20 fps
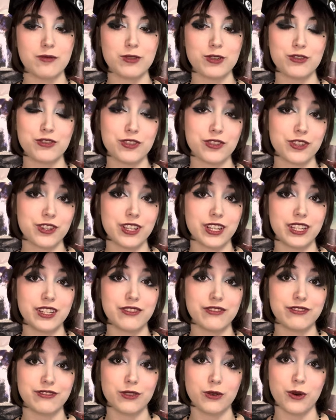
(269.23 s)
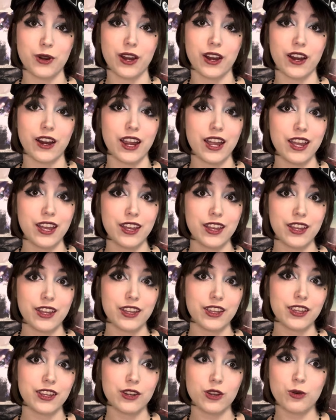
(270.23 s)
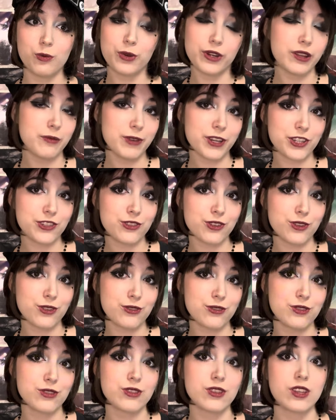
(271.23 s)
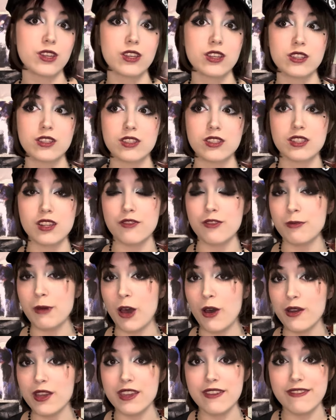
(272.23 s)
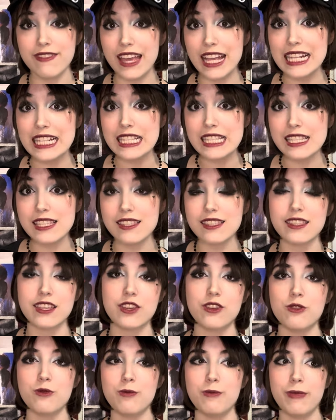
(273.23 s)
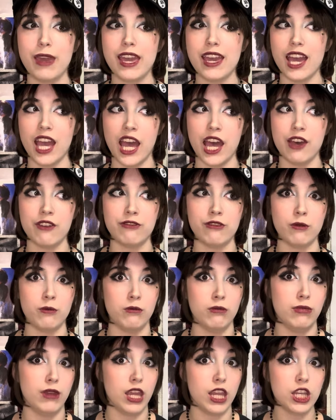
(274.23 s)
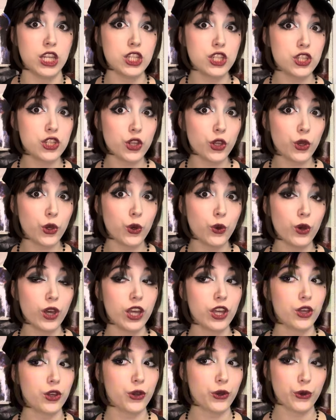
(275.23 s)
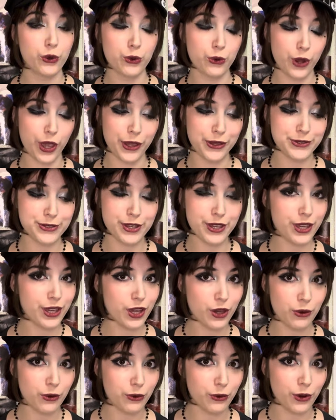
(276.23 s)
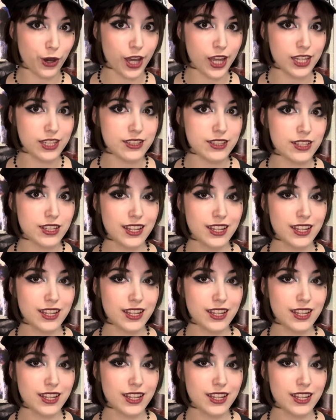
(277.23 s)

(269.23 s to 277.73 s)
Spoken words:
Brochures are good for, you know, pretty pictures, stuff about events that you may have been to. Crazy, what?